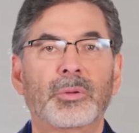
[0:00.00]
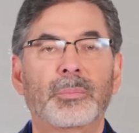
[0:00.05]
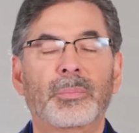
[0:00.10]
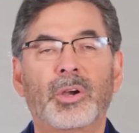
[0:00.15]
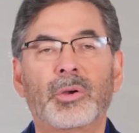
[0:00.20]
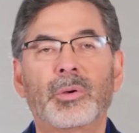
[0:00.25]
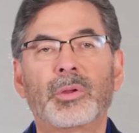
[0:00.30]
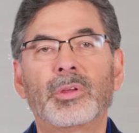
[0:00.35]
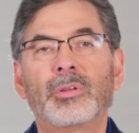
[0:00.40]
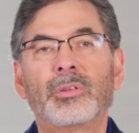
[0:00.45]

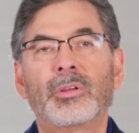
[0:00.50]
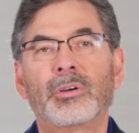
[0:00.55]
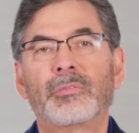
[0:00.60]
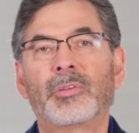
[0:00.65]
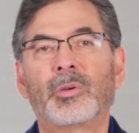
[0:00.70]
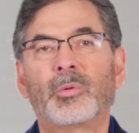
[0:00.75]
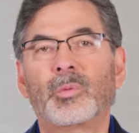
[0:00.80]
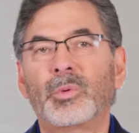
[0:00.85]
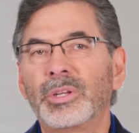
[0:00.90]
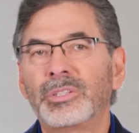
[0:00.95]
burial of
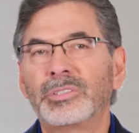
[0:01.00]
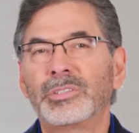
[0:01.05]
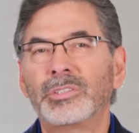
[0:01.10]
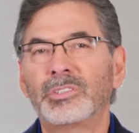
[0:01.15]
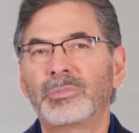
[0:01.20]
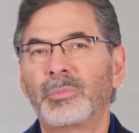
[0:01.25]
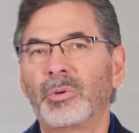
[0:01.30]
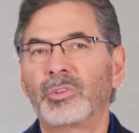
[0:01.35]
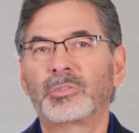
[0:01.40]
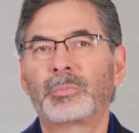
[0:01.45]
the
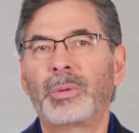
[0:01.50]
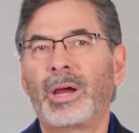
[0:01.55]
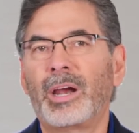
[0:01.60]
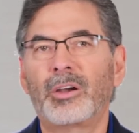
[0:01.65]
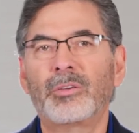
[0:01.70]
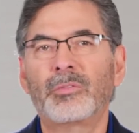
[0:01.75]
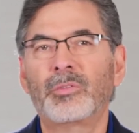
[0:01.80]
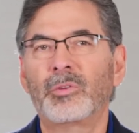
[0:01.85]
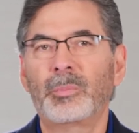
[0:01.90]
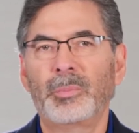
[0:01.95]
richest, most
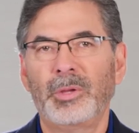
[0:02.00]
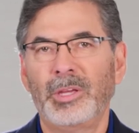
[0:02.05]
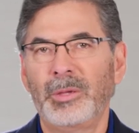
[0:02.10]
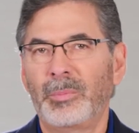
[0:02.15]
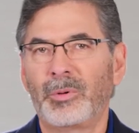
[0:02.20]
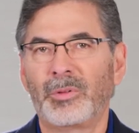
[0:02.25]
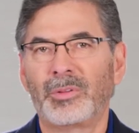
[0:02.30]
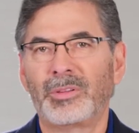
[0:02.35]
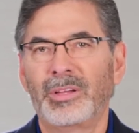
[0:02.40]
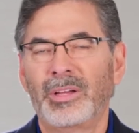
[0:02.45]
powerful
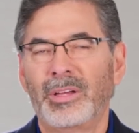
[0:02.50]
people.